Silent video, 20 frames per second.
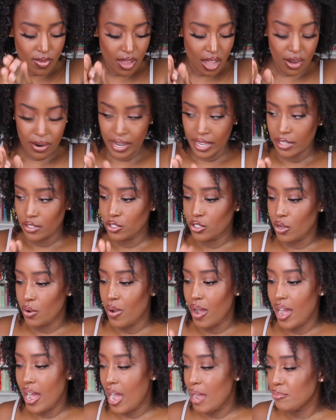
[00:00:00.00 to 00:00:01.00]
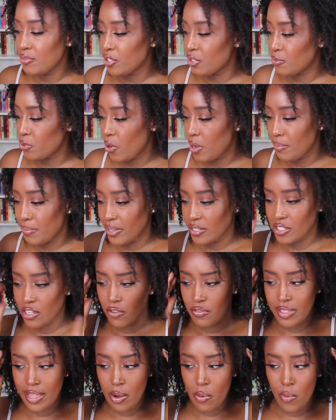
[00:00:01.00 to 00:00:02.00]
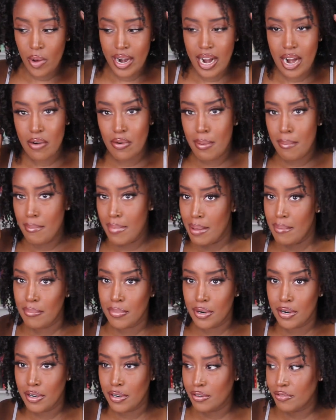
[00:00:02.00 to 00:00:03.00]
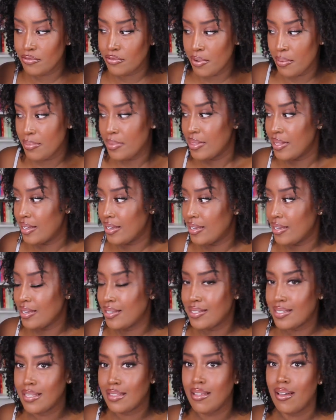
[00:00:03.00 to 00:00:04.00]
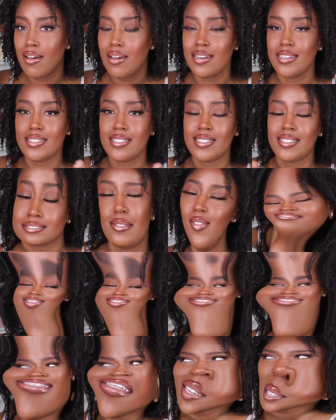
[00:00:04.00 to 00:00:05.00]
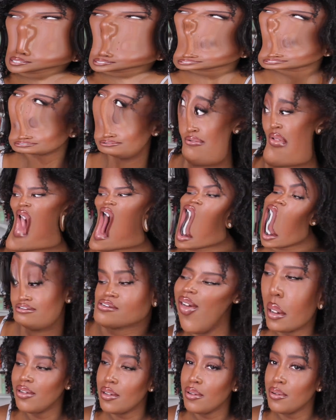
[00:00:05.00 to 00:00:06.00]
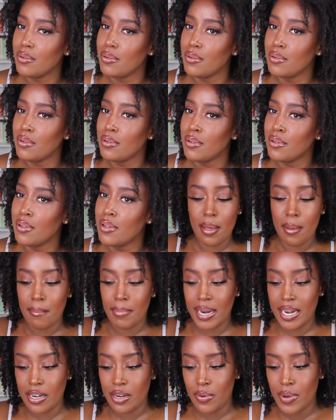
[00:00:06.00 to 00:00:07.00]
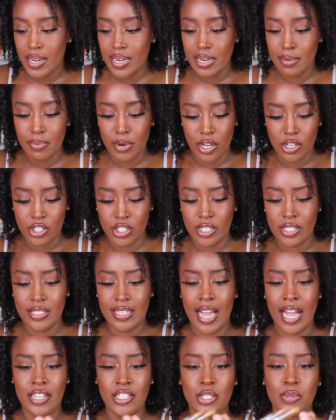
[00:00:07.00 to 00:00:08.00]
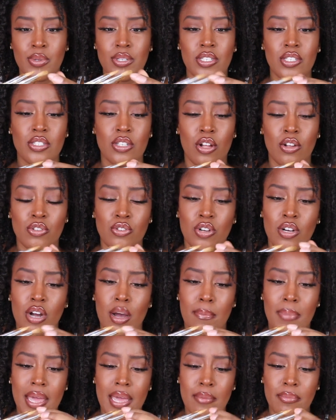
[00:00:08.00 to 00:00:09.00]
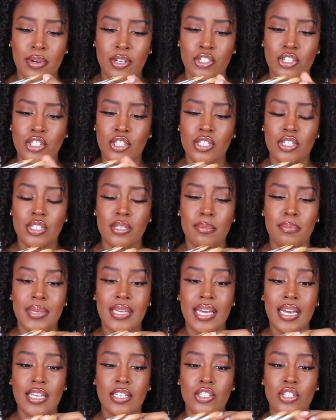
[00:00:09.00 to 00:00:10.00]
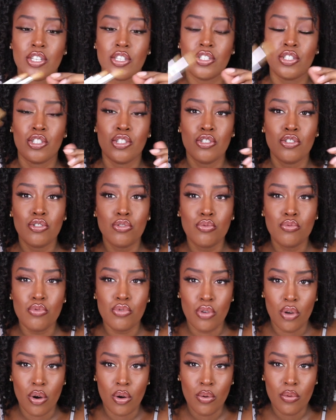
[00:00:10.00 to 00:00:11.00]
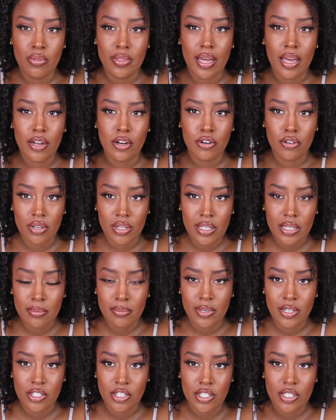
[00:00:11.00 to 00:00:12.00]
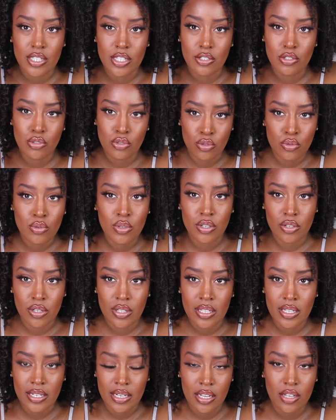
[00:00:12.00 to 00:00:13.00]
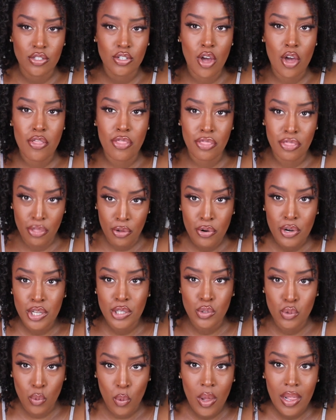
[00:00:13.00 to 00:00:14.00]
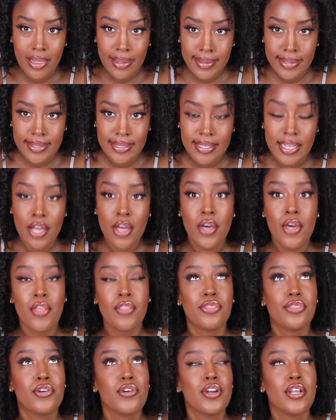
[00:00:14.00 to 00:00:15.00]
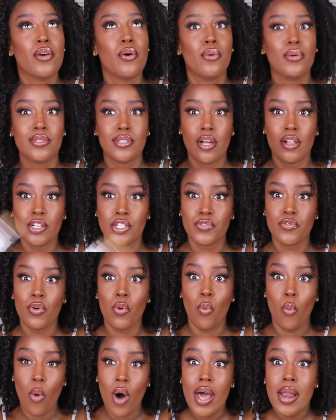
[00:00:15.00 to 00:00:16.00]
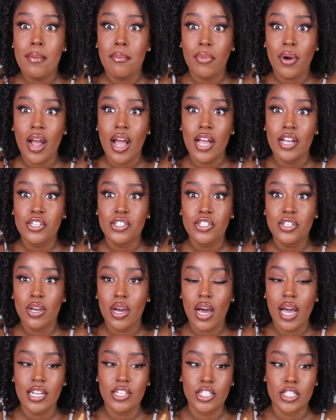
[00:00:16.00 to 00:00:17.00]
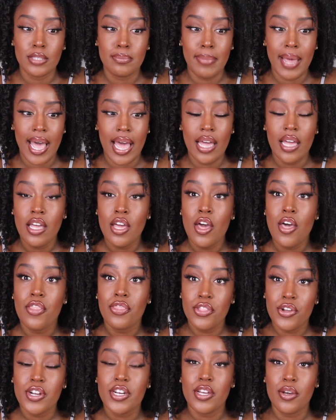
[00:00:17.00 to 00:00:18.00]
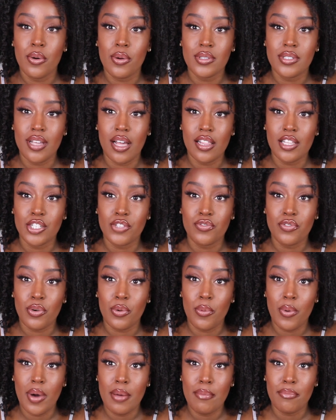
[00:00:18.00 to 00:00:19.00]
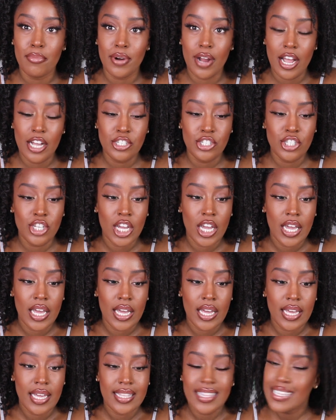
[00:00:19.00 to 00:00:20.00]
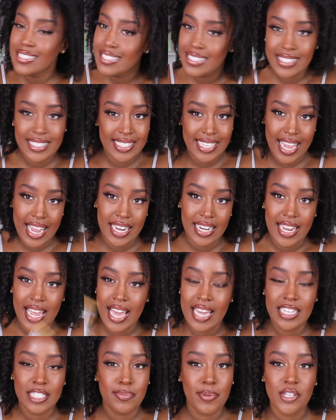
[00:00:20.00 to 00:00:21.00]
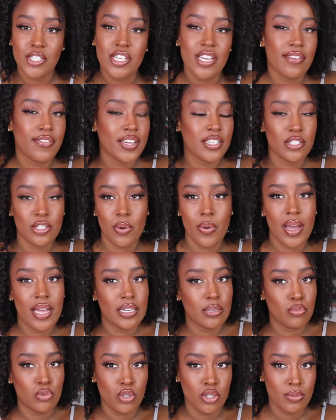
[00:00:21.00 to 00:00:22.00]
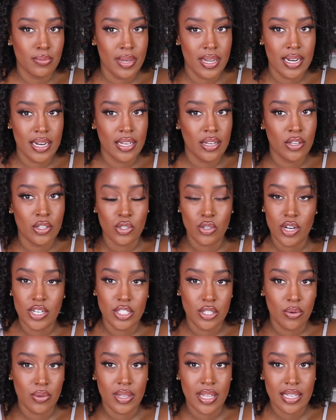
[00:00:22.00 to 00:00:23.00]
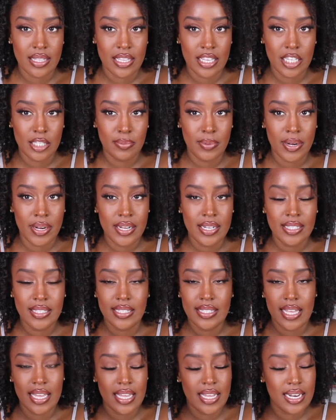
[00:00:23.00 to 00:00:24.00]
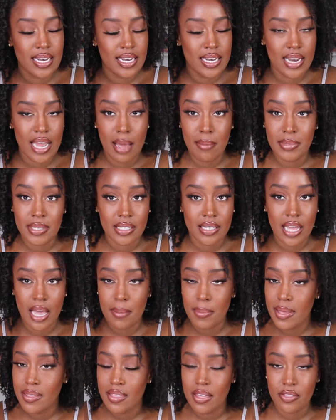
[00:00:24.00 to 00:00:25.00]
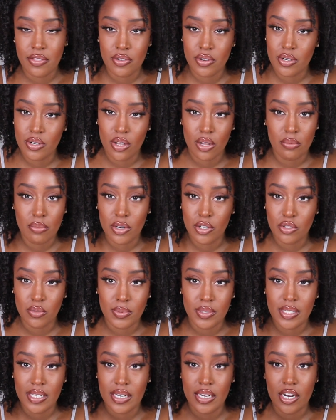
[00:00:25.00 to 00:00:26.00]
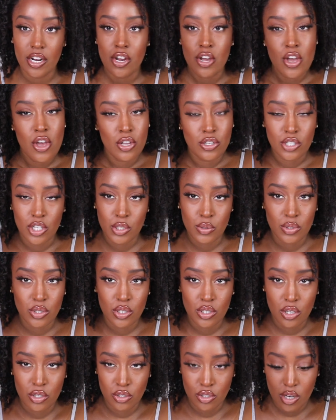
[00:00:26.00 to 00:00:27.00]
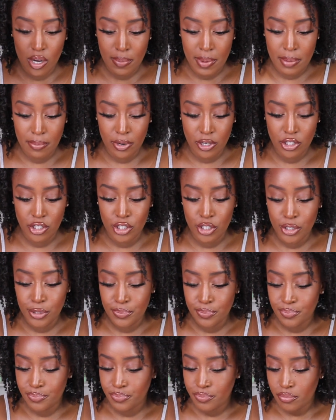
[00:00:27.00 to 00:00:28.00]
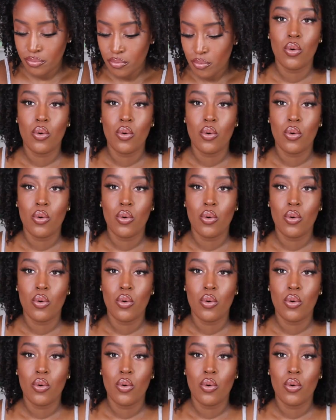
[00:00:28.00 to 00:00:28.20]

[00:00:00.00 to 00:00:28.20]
Okay, so I'm just going based off like what I remember from the salon. It just feels like so long ago. But I know I need brushes. I just went to the dollar store and got paintbrushes because did you know that acrylic brushes, like to do acrylic nails, are $30? $30 whole for one brush. I just spat. $30 whole for one brush. That's insane. And especially if I don't end up doing my nails or I don't like the experience, then I'm gonna stop and that $30 brush will be sitting here. So I just went to the dollar store, got paintbrushes.